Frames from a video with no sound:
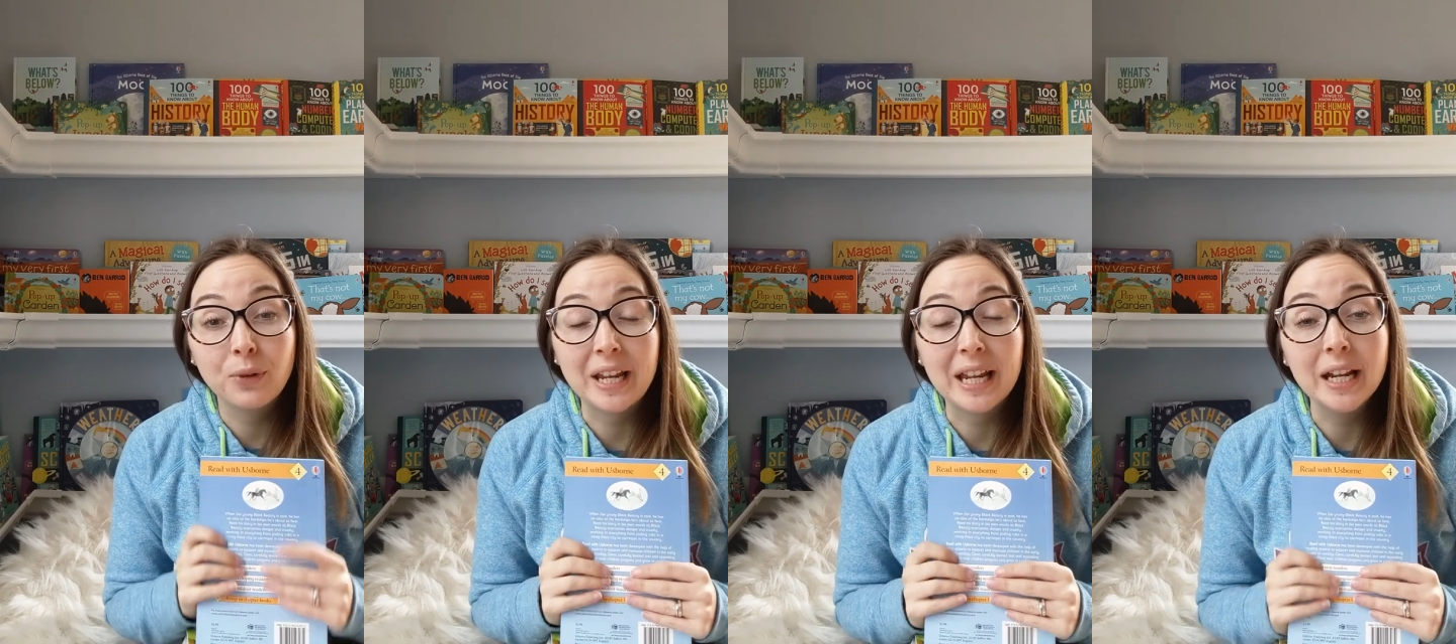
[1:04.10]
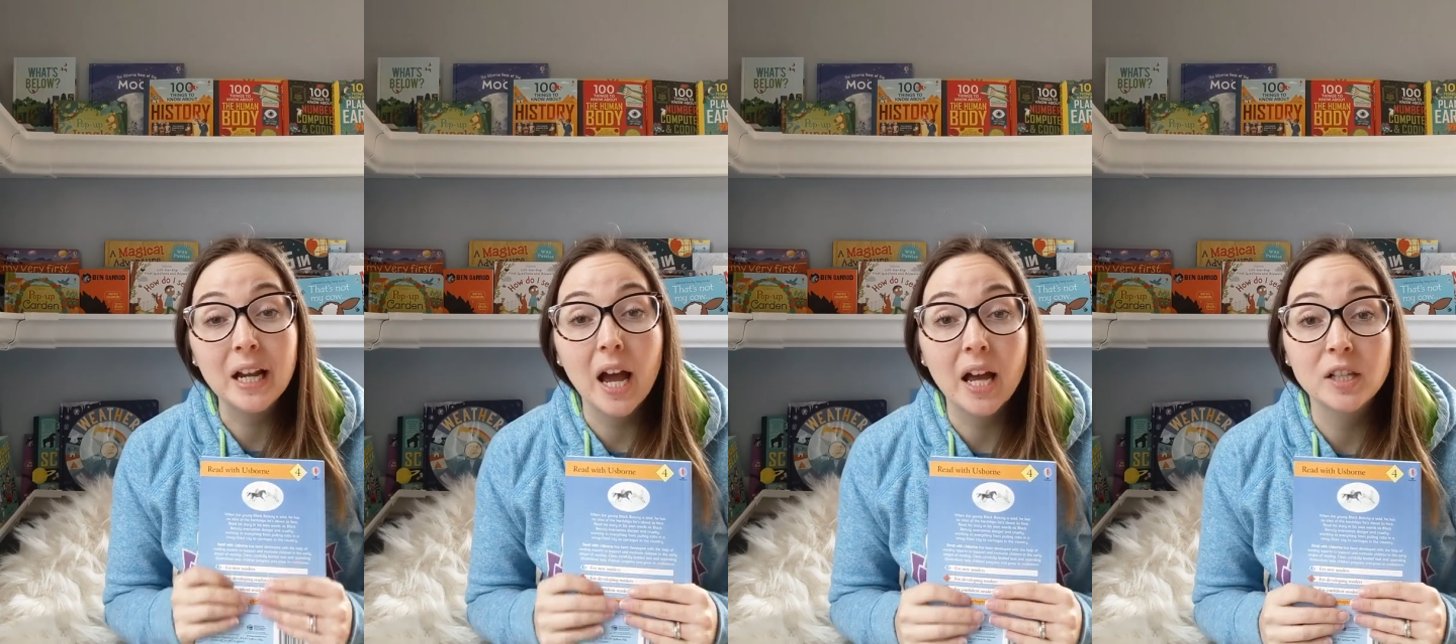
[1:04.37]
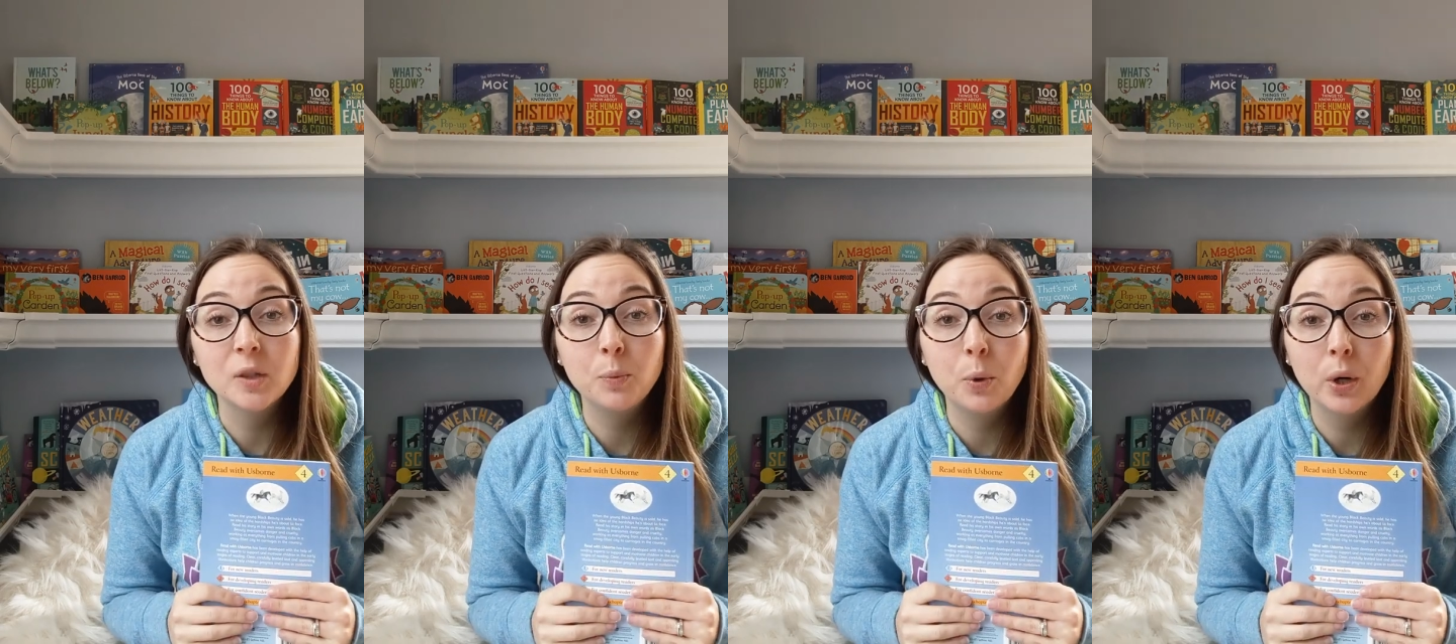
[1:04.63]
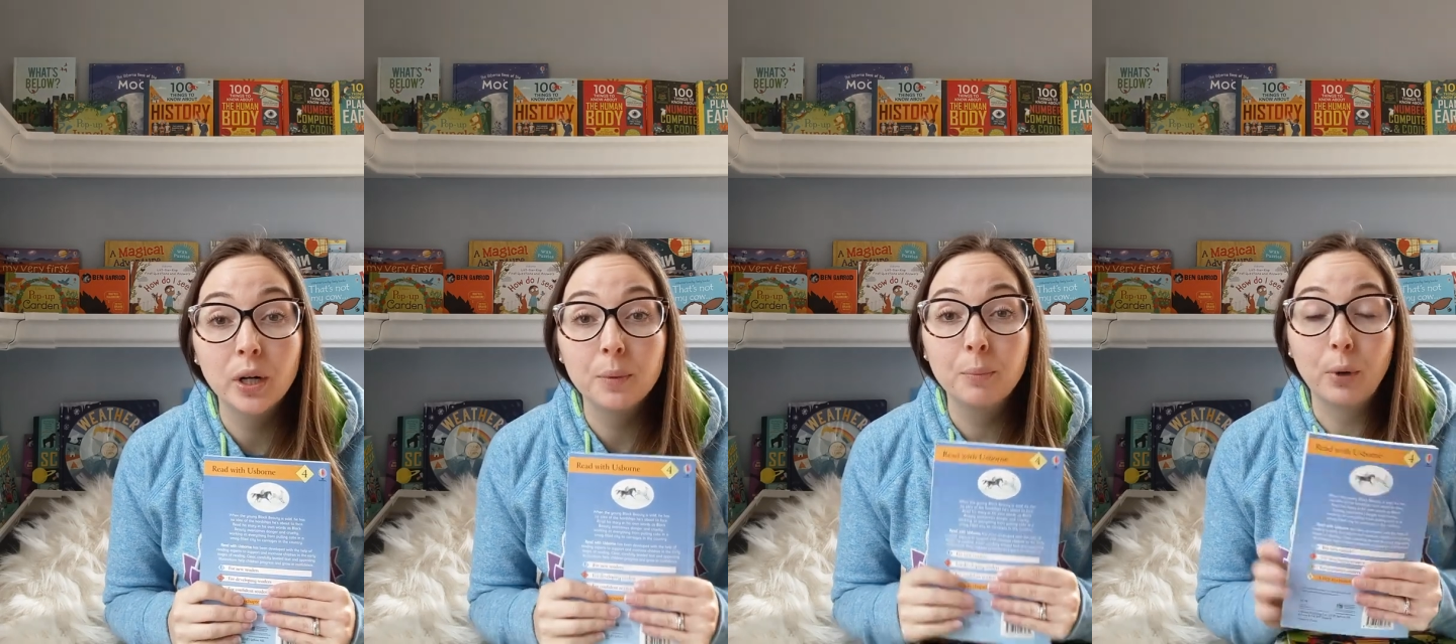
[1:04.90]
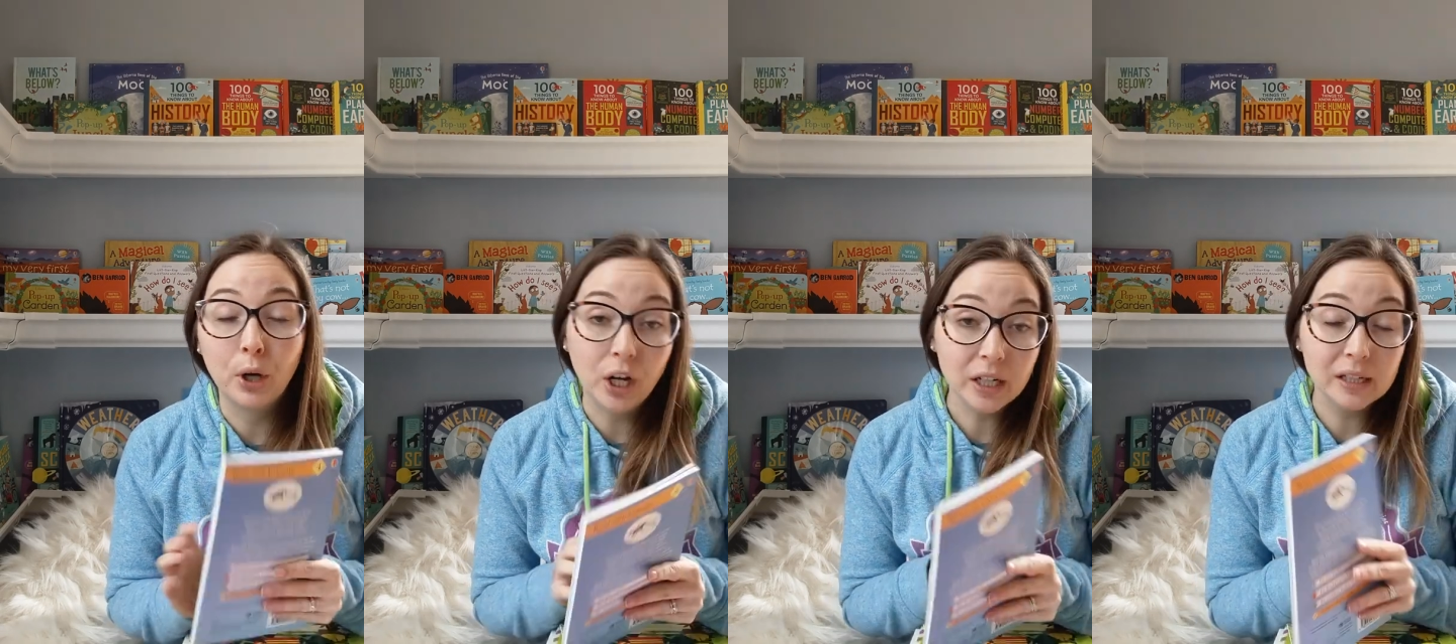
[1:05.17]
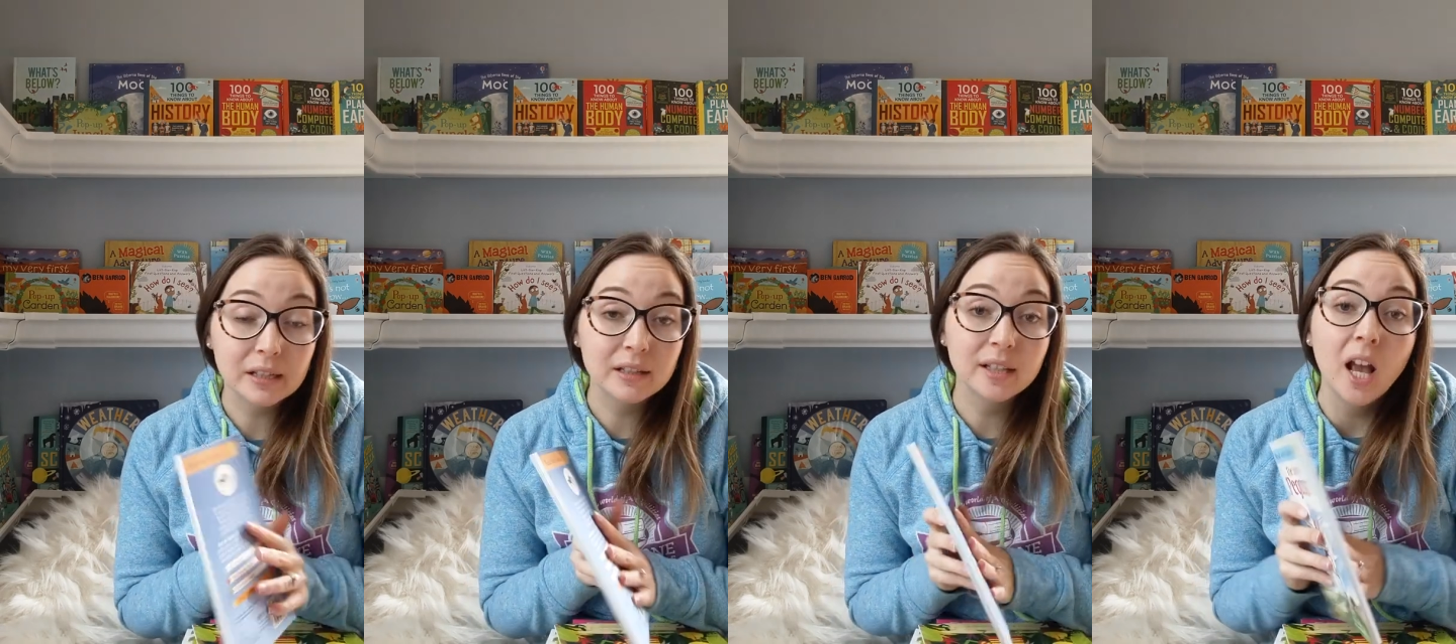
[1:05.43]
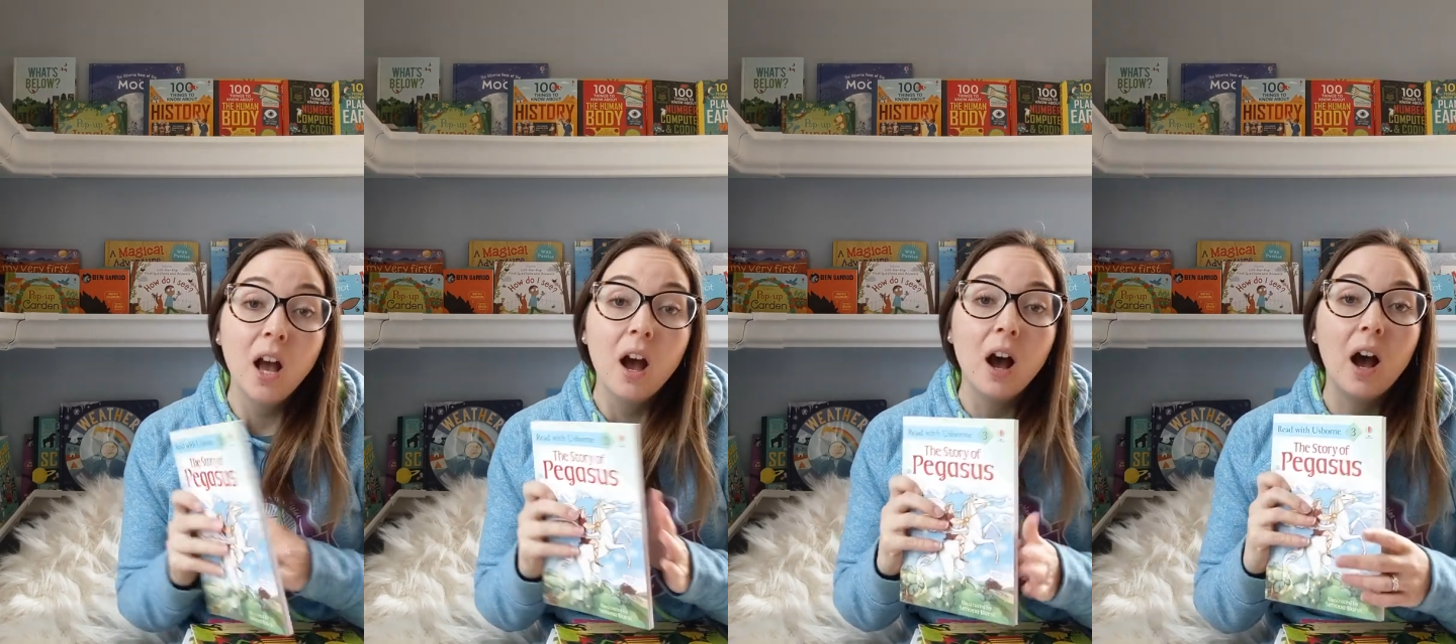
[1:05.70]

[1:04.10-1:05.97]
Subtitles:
Read Usborne books.